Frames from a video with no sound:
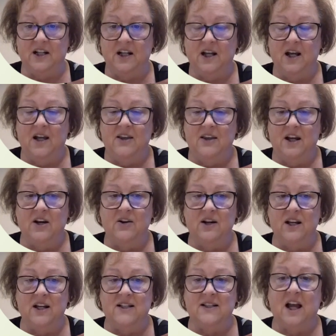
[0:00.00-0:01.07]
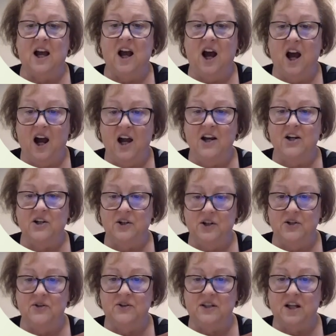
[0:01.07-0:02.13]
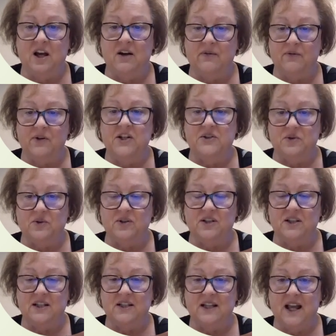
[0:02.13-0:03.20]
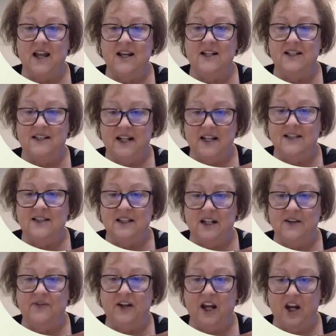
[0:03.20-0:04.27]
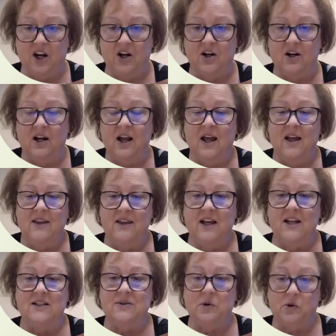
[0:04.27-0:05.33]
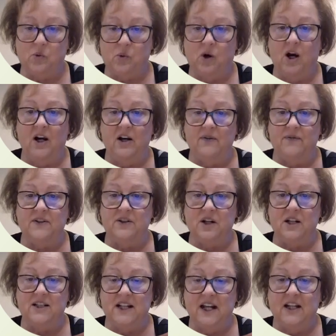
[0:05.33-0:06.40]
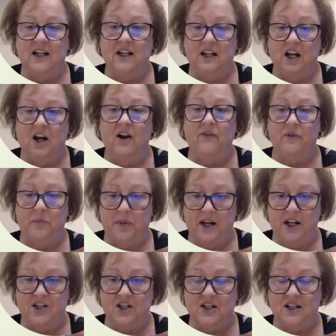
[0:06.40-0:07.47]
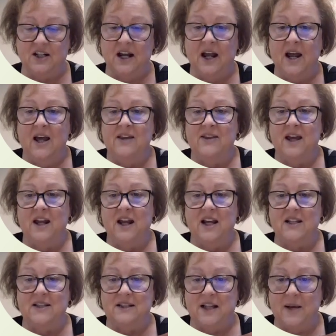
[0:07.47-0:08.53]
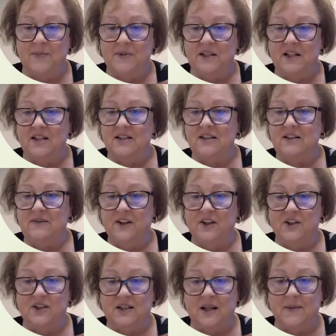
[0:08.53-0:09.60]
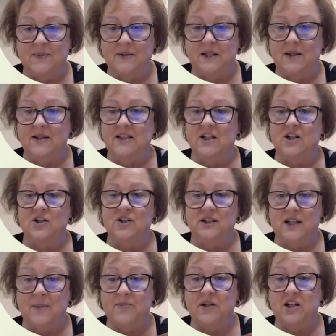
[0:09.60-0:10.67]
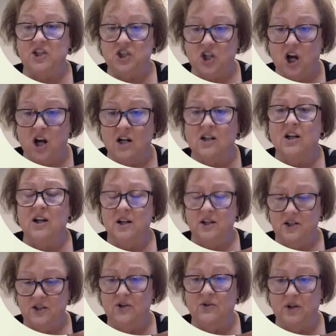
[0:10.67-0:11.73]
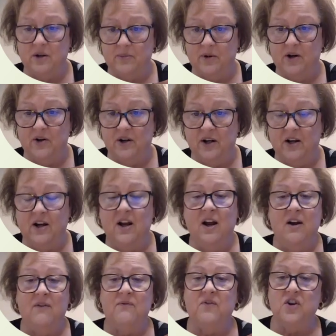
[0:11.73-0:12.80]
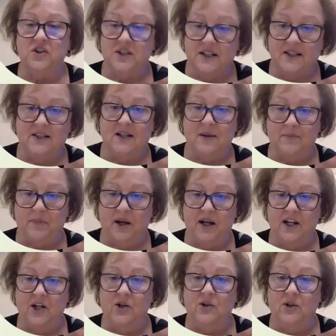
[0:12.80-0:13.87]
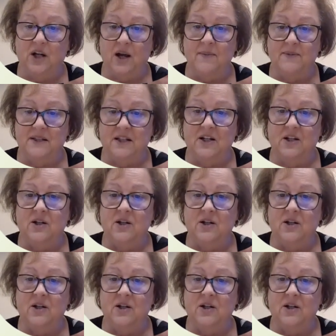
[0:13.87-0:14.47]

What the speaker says: There is a higher use of resources and intensity of care that is required for taking care of a patient that has sepsis, severe sepsis, or septic shock due to pneumonia versus somebody who comes in